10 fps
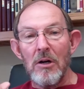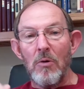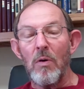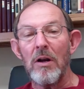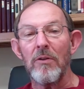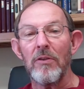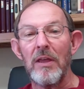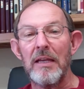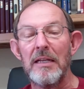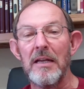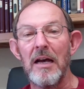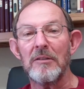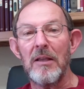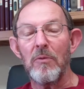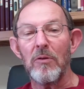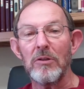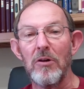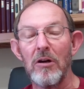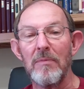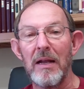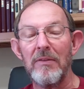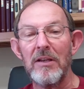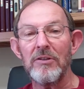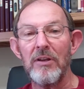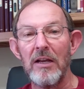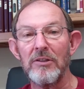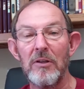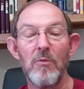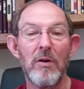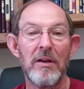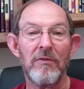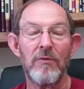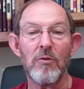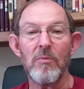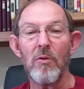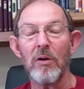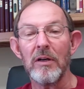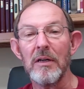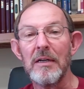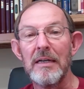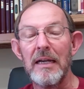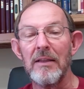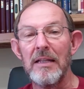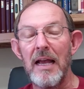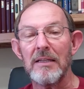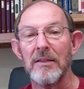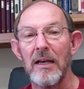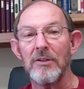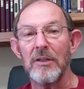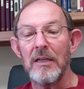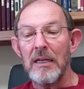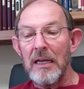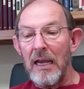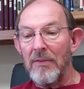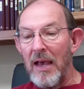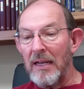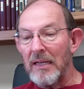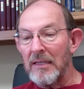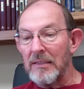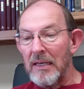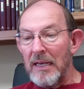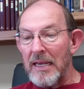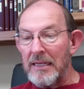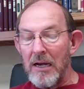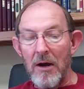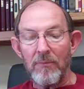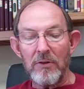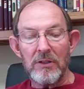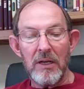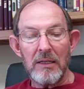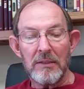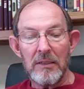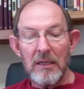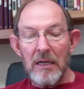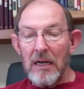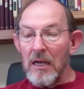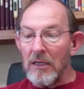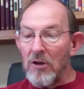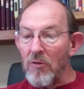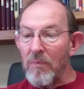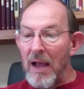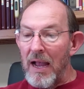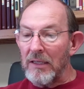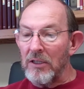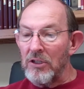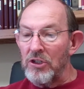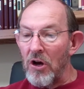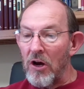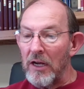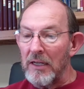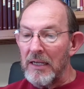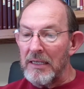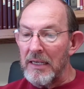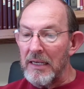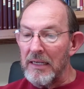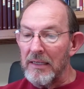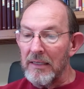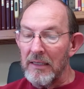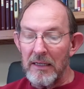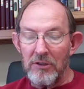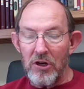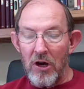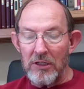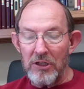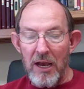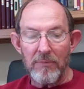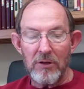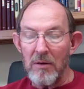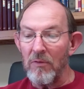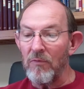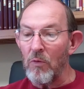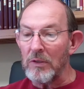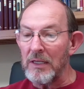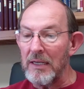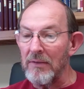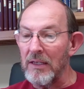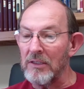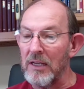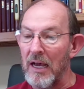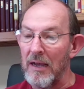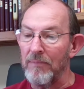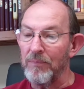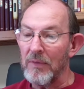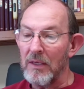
One other thing he does that we're going to talk about in this session, and we'll hit four more in the next session, and that is he comforts us. Go back to John again in John chapter number 14 this time.